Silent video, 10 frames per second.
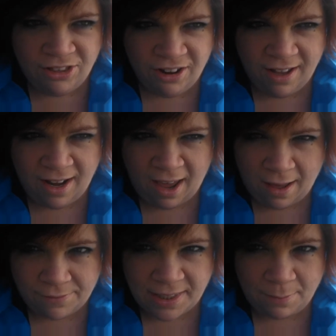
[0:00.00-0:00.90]
they're going to
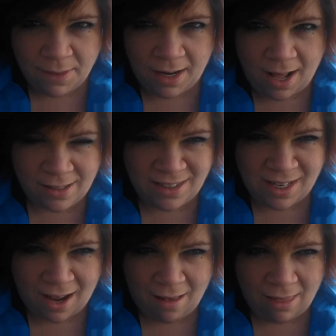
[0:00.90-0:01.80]
have something on
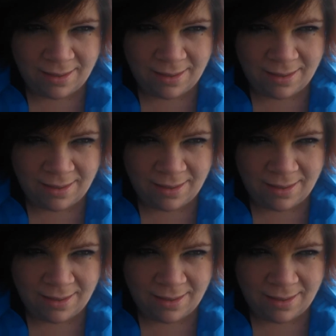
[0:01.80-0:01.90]
sale,